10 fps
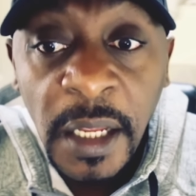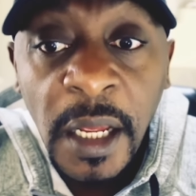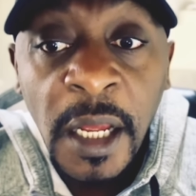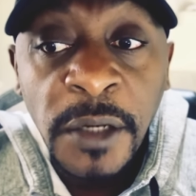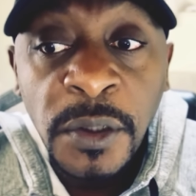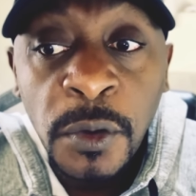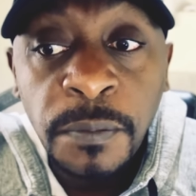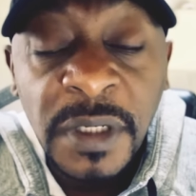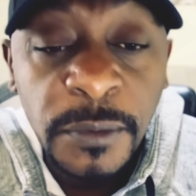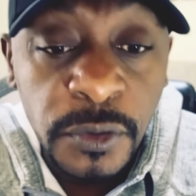And you're going to
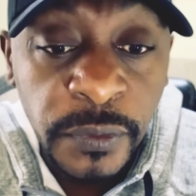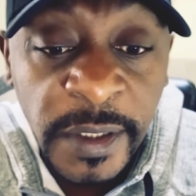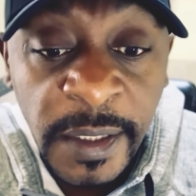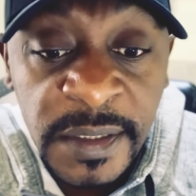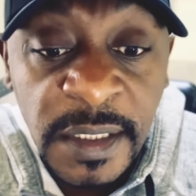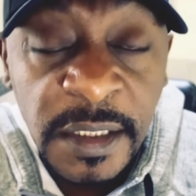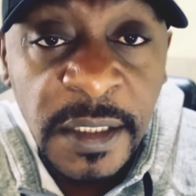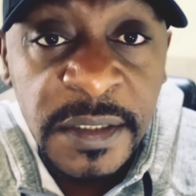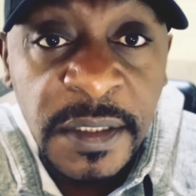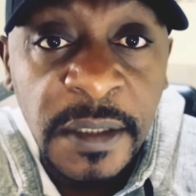be able to realize and
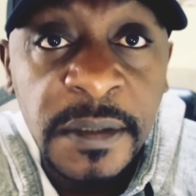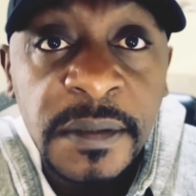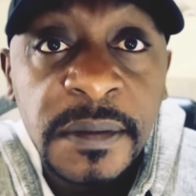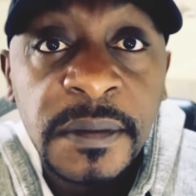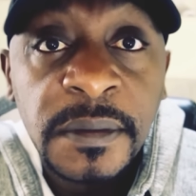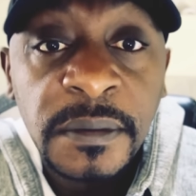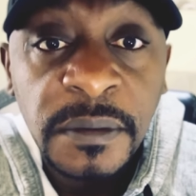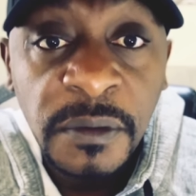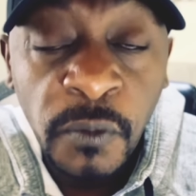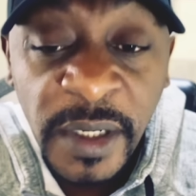understand
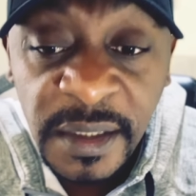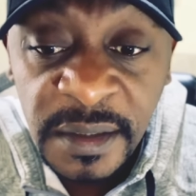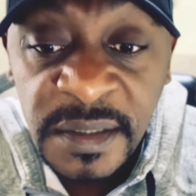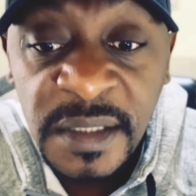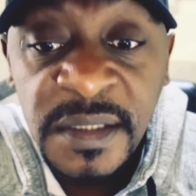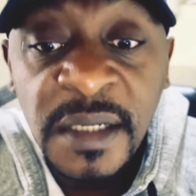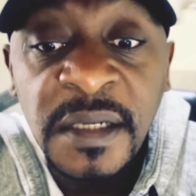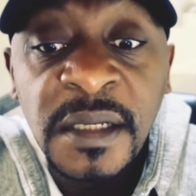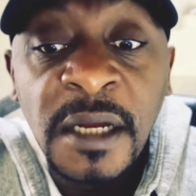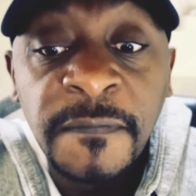what it is
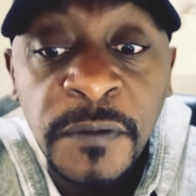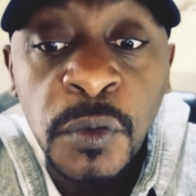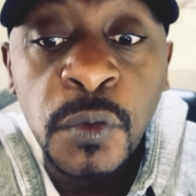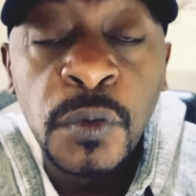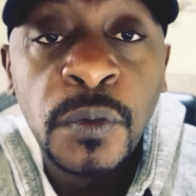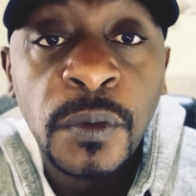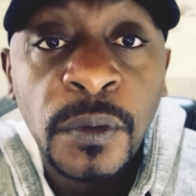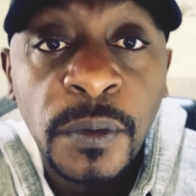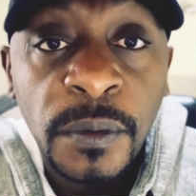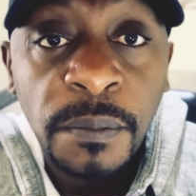exactly have you
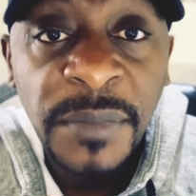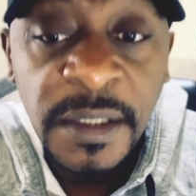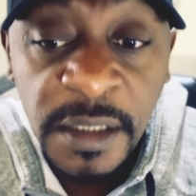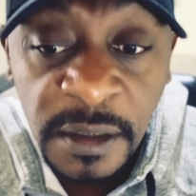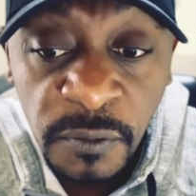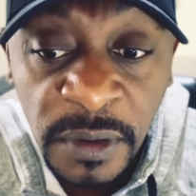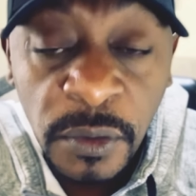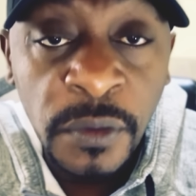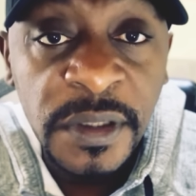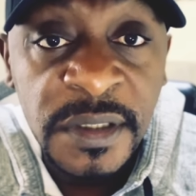been dealing with
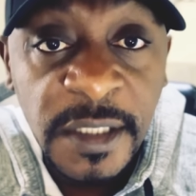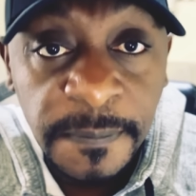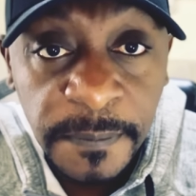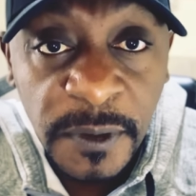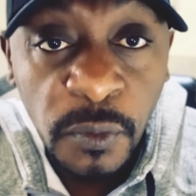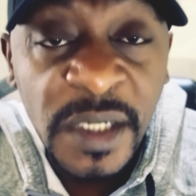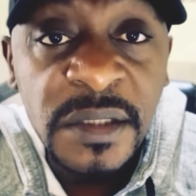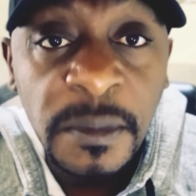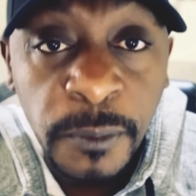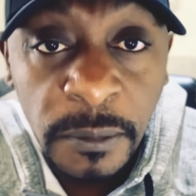all this time. What is
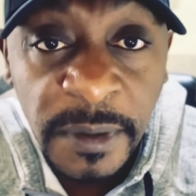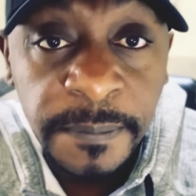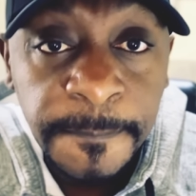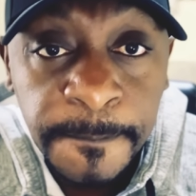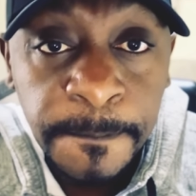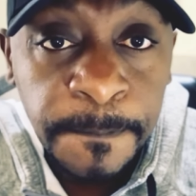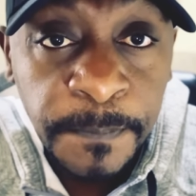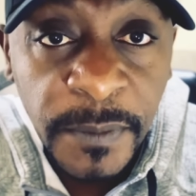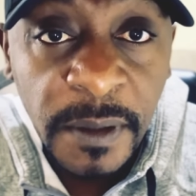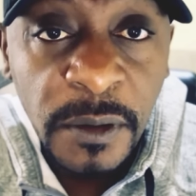the problem?
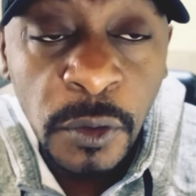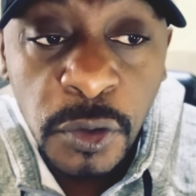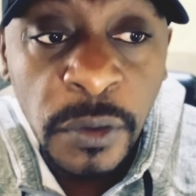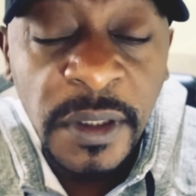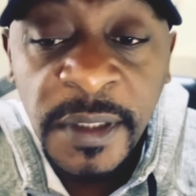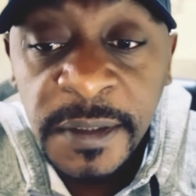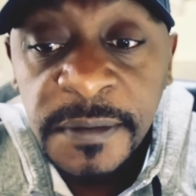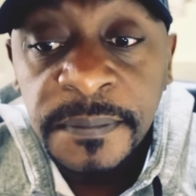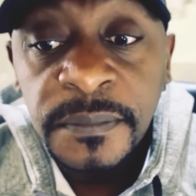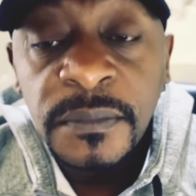Not only that,
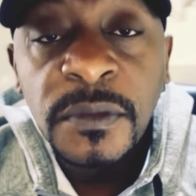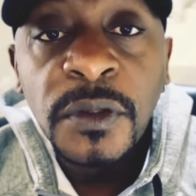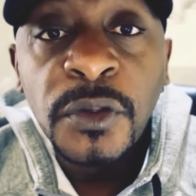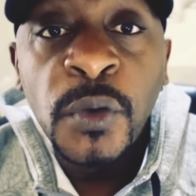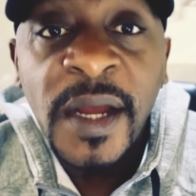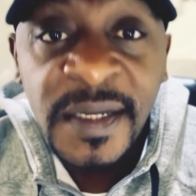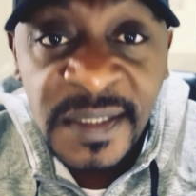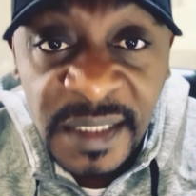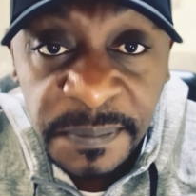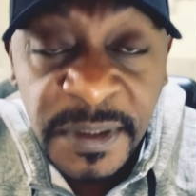you are
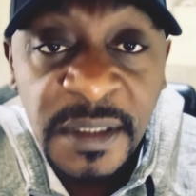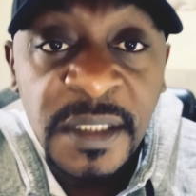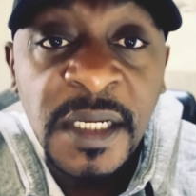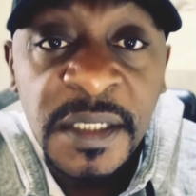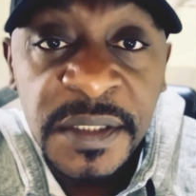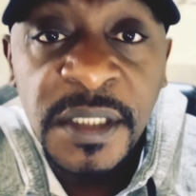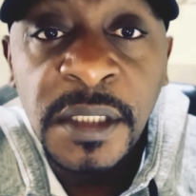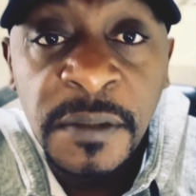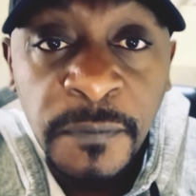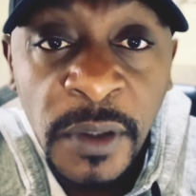accepting it and seeing
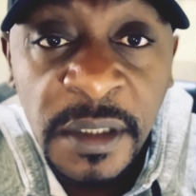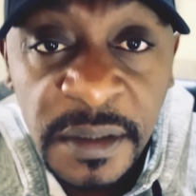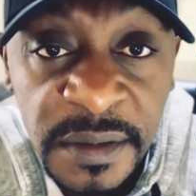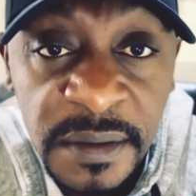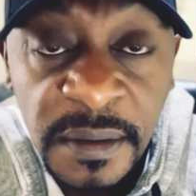it for what it is.